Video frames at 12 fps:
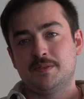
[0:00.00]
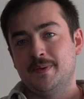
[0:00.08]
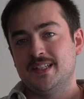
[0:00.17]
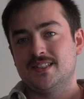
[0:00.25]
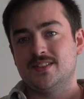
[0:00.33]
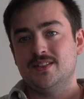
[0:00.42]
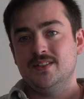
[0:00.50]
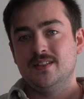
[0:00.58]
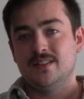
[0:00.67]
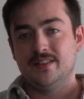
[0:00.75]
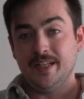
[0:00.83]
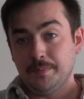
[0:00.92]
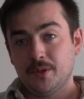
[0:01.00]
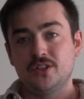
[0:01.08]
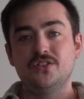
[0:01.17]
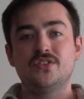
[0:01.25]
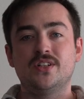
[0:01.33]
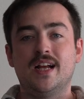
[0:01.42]
Spencer, lead
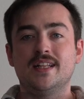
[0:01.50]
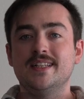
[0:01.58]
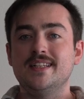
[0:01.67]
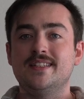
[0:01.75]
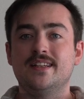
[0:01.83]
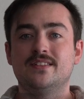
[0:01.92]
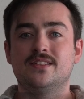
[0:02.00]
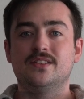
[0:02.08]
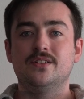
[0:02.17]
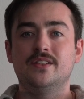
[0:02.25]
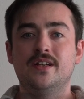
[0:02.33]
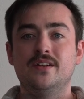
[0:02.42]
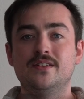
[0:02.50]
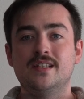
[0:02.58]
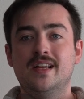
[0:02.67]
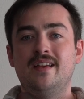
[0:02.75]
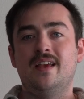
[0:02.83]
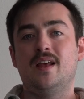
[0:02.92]
producer at Leadtail Studios,
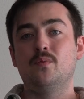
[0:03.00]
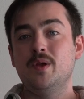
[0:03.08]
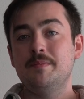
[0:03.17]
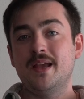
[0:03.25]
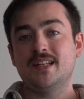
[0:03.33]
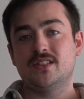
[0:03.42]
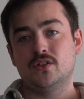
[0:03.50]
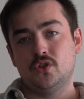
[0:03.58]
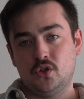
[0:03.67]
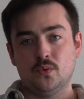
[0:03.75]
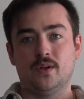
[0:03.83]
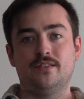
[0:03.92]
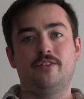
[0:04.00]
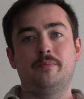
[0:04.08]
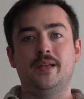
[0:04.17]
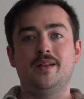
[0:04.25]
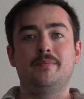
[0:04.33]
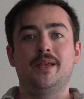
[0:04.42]
and we make social work for
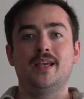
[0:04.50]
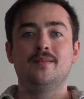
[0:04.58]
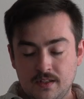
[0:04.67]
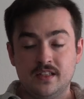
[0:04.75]
B2B.